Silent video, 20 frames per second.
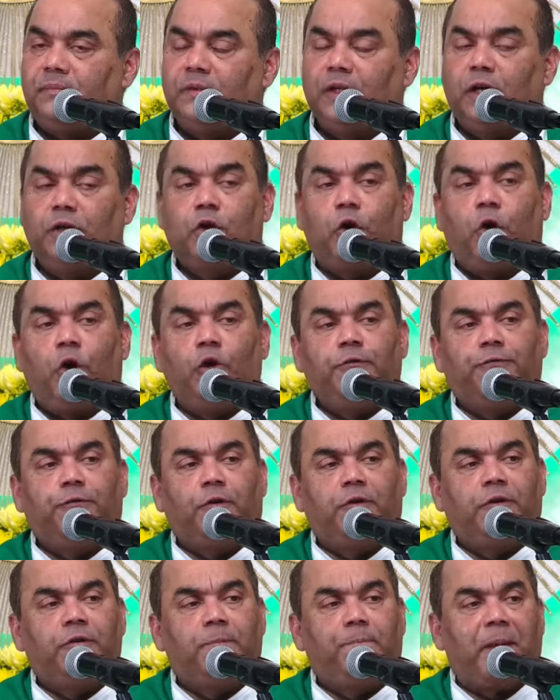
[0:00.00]
A call for
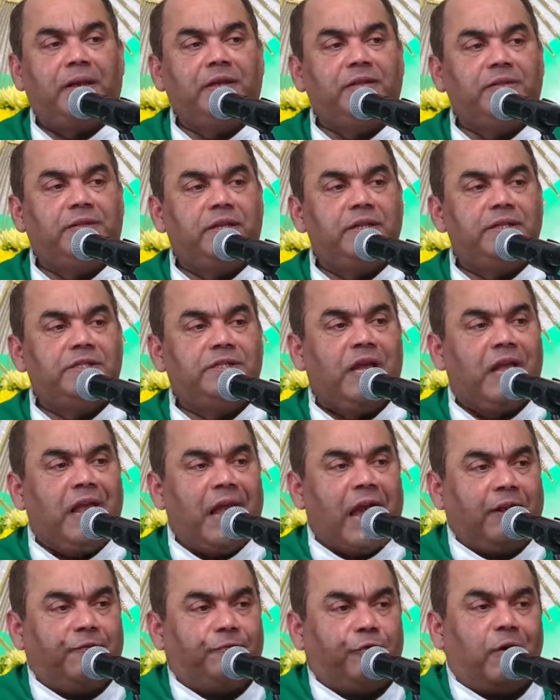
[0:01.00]
repentance,
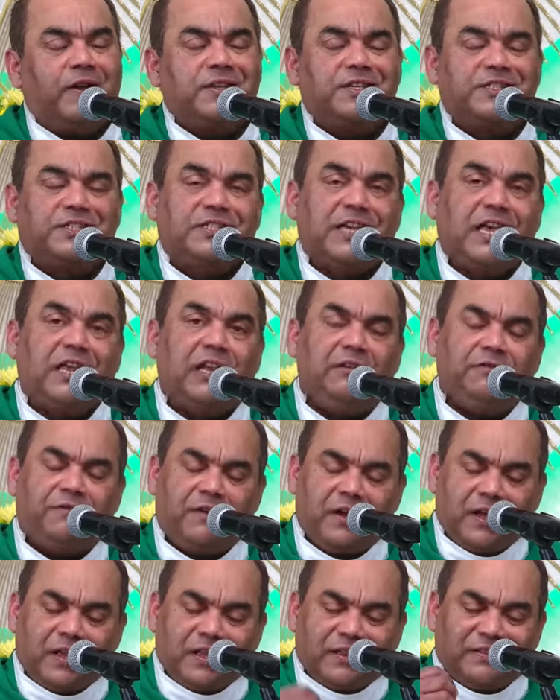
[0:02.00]
and for herself,
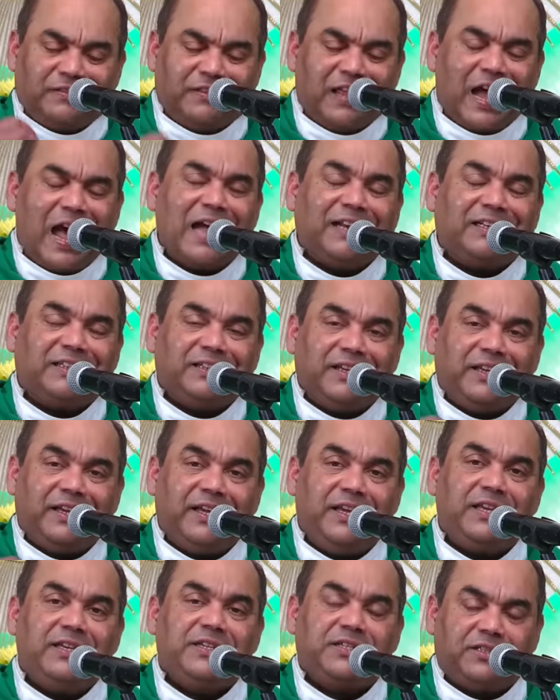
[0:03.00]
that
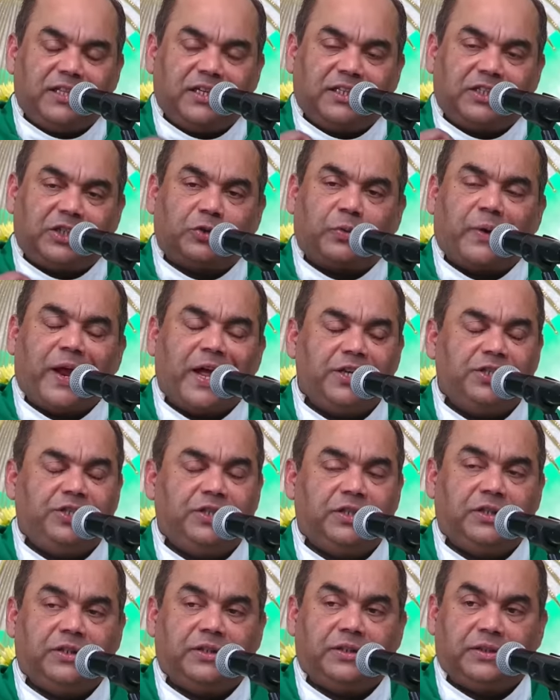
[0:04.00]
is the
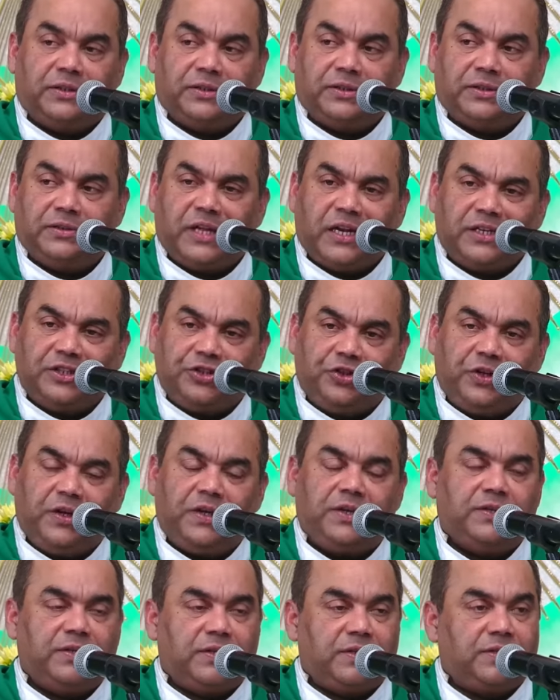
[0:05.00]
treasure that
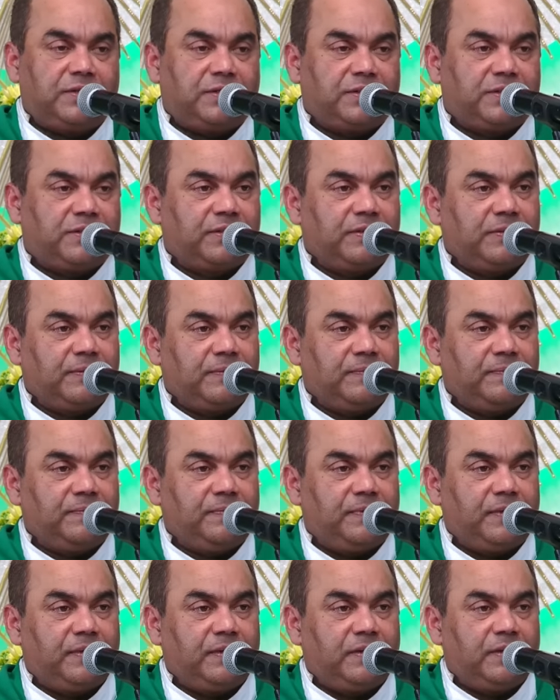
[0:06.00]
Jesus,
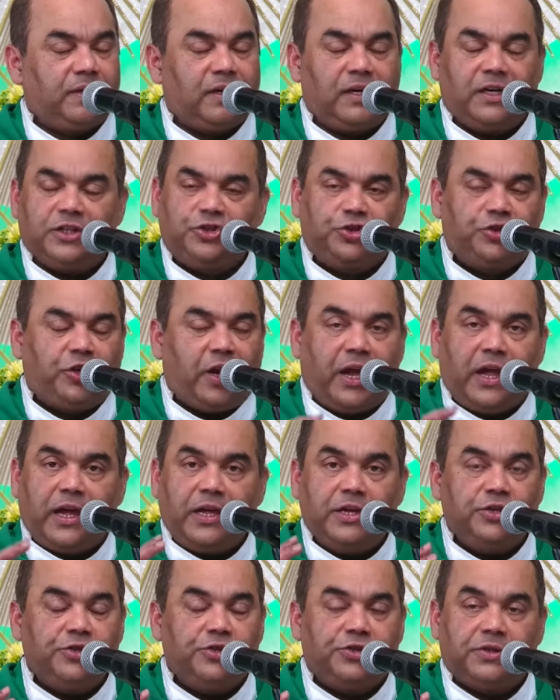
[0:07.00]
a
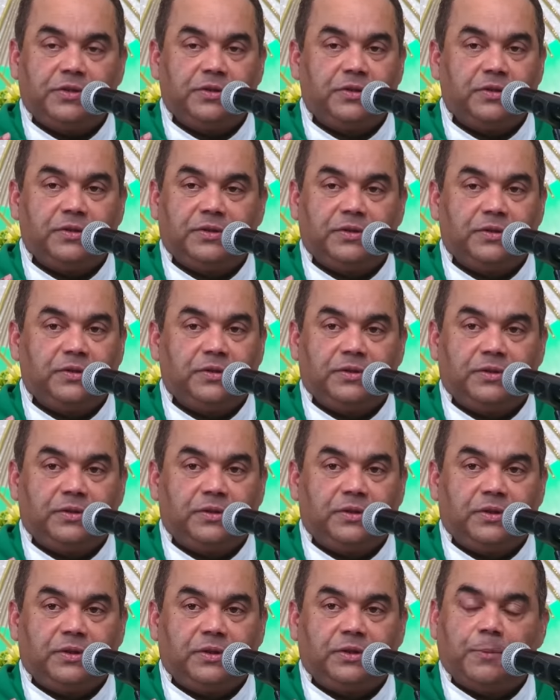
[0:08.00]
change,
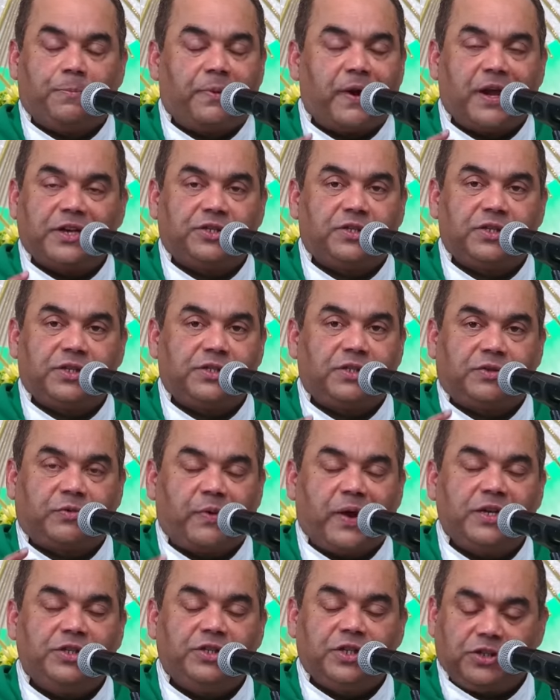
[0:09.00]
the precious
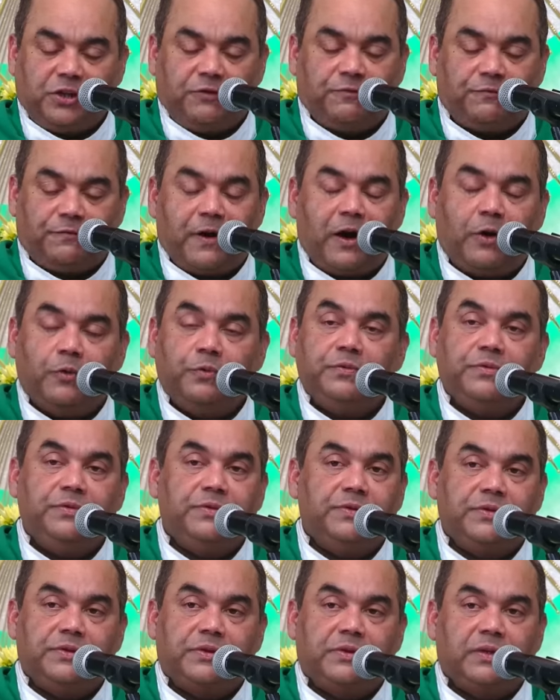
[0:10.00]
treasure she
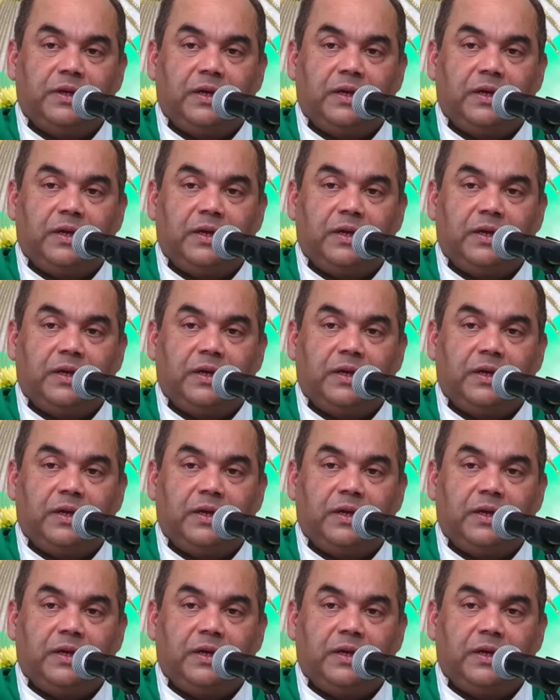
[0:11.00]
found.